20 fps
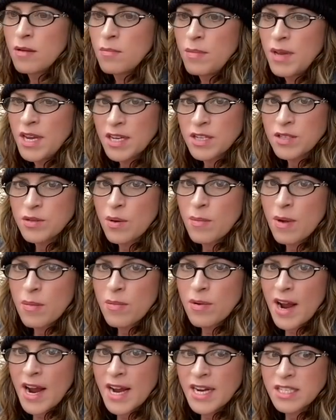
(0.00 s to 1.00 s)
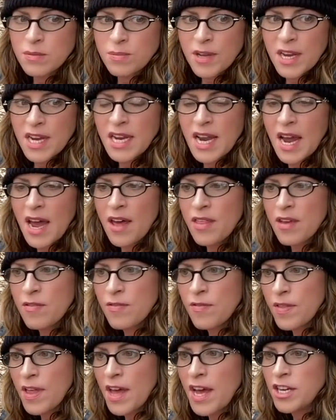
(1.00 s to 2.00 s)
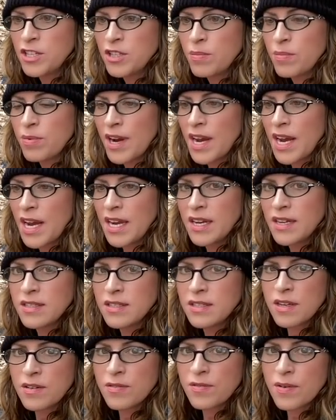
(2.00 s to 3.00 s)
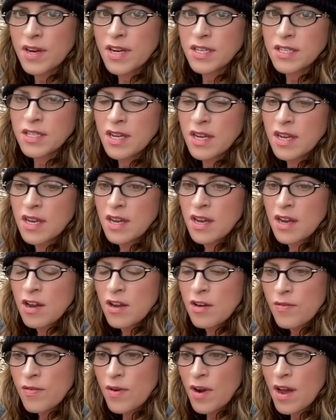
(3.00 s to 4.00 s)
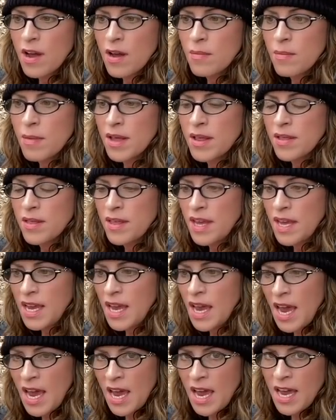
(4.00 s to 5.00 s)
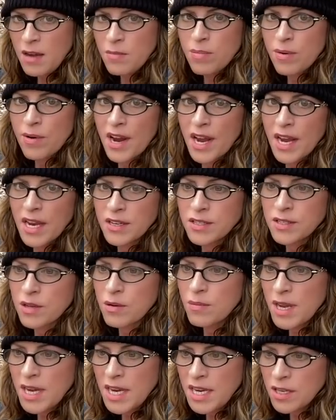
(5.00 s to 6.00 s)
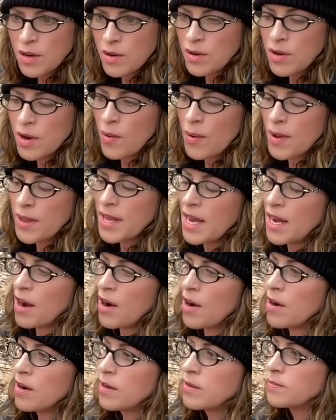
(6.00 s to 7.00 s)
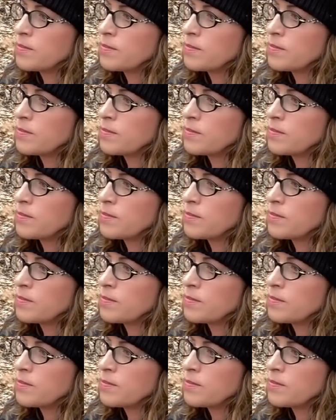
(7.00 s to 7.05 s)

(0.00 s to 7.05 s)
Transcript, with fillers: because remember I explained how the flesh brain is different from the head brain. So many don't know what they are.